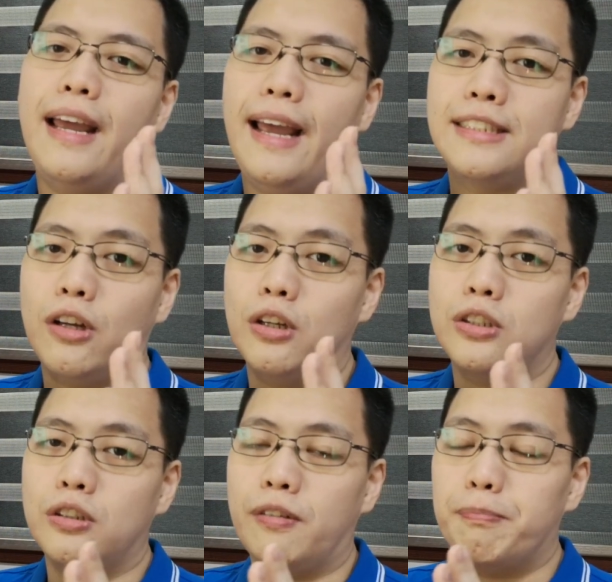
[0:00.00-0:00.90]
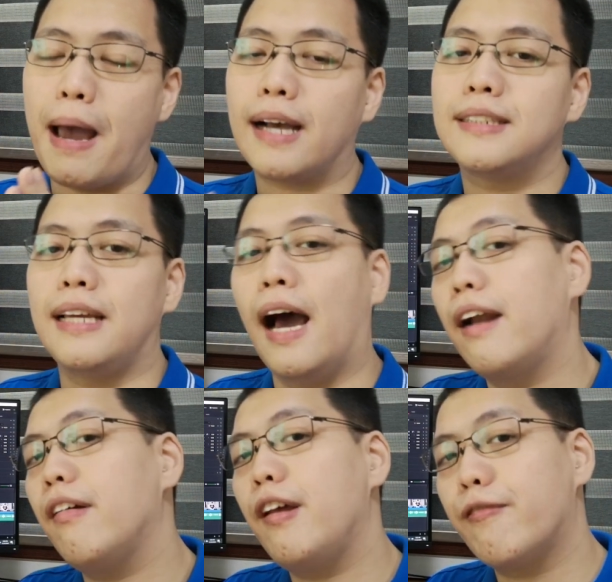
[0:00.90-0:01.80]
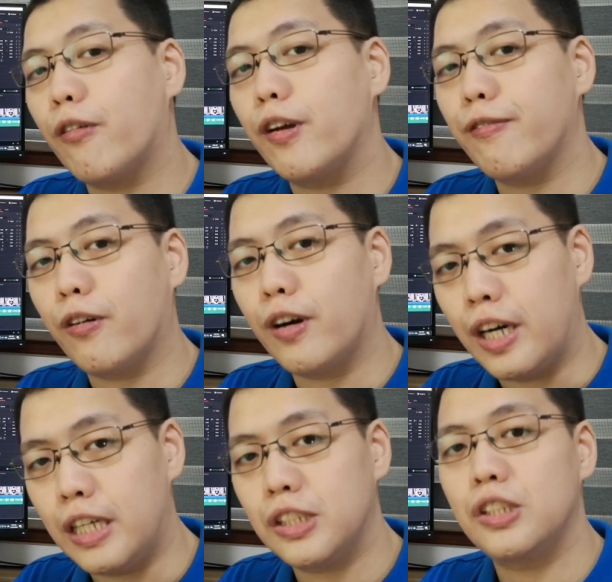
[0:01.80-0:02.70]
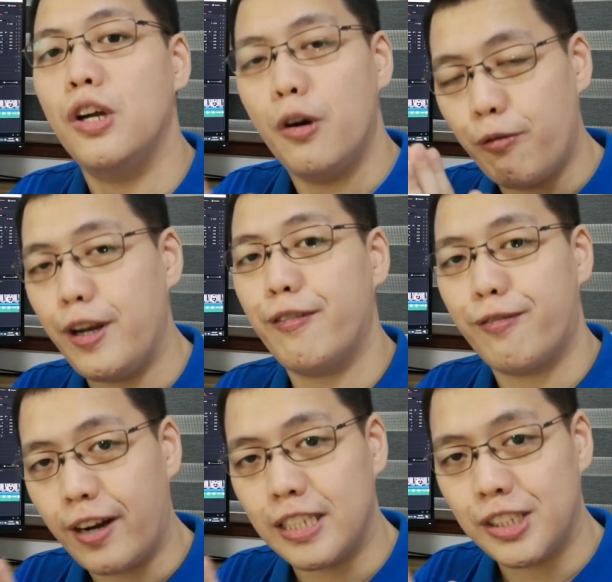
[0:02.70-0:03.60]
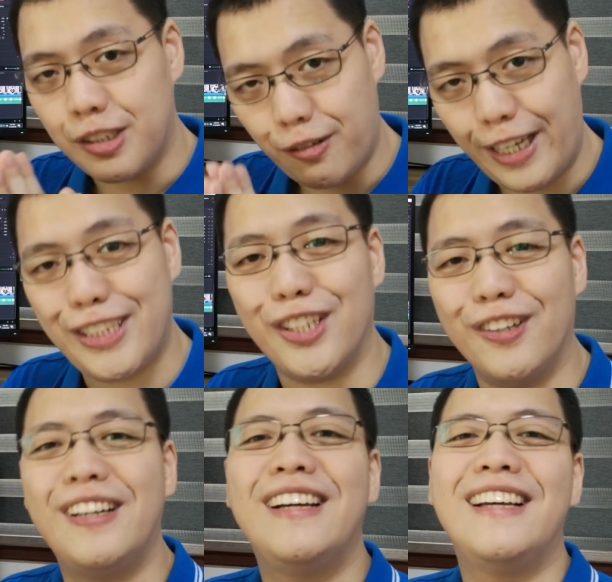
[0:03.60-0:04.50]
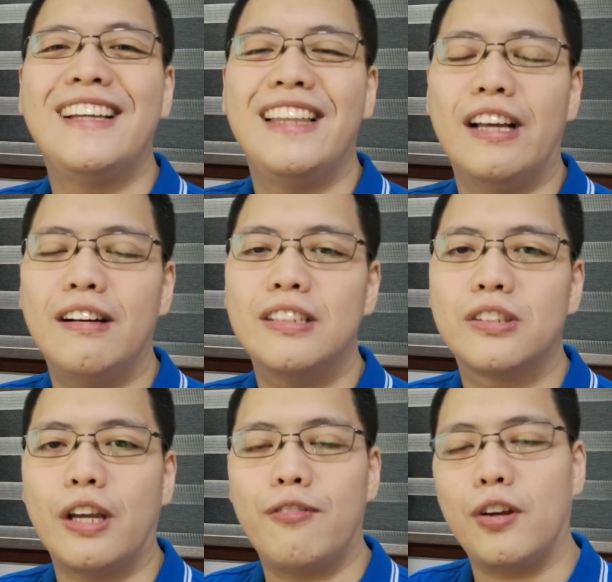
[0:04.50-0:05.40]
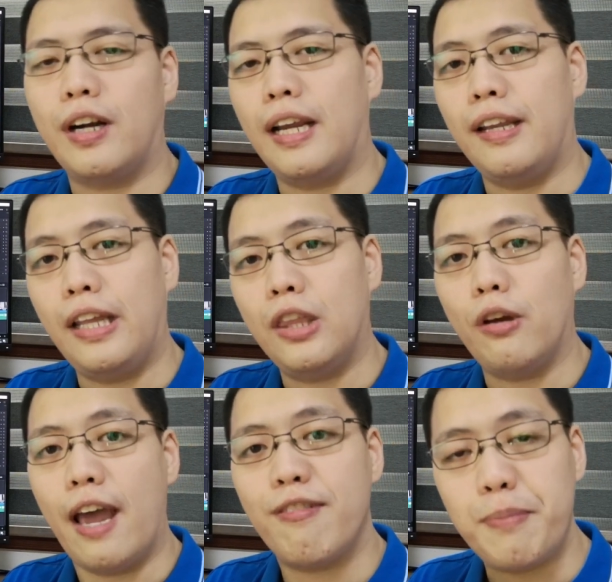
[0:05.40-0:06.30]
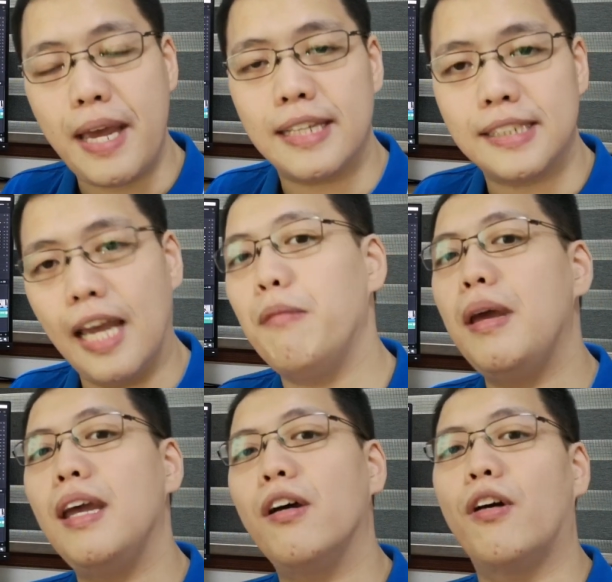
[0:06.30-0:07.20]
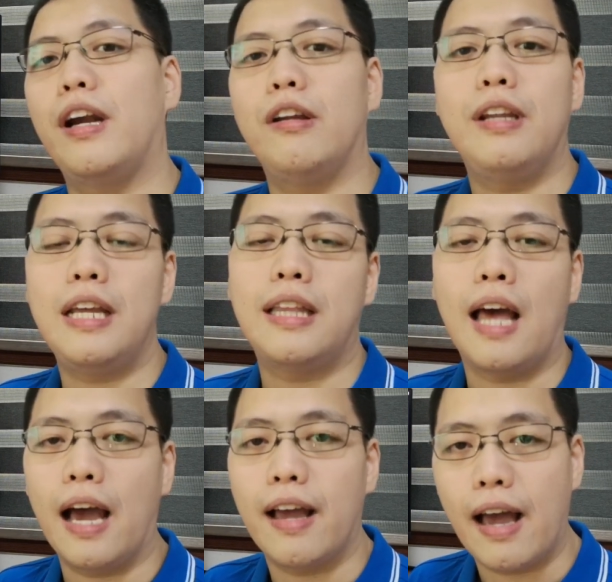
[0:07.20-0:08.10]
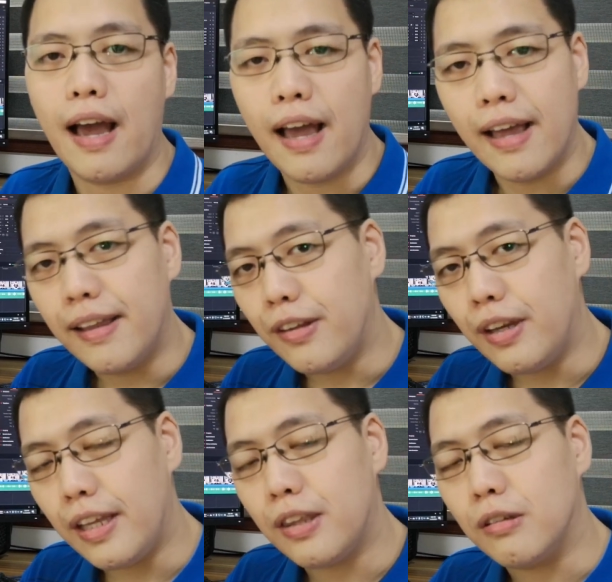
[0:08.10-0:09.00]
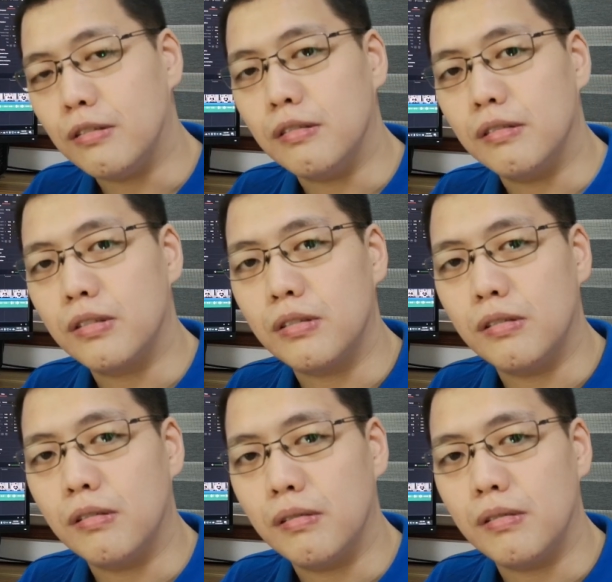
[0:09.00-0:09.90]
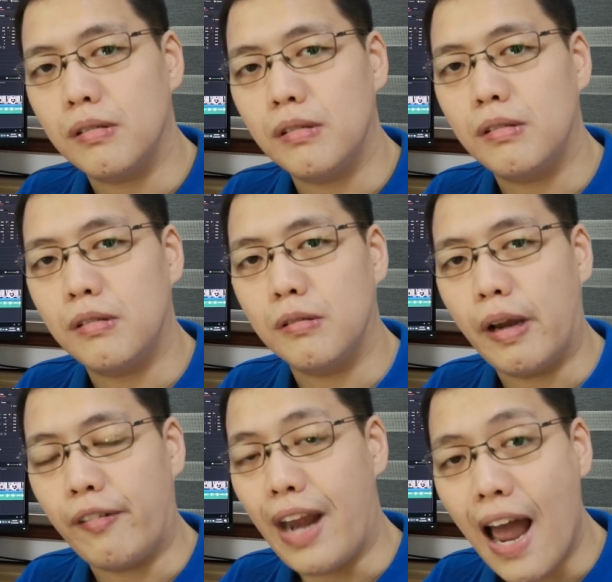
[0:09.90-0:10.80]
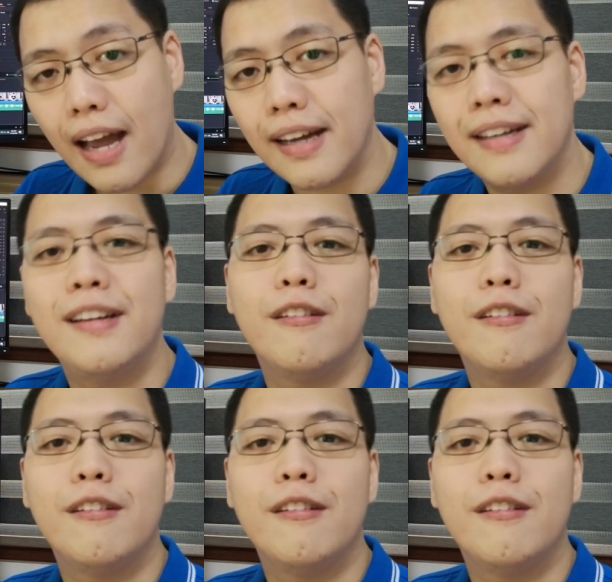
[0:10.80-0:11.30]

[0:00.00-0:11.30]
it's also packs 144 Hertz refresh ratio. No, so if you're into FPS gaming, or you need to react,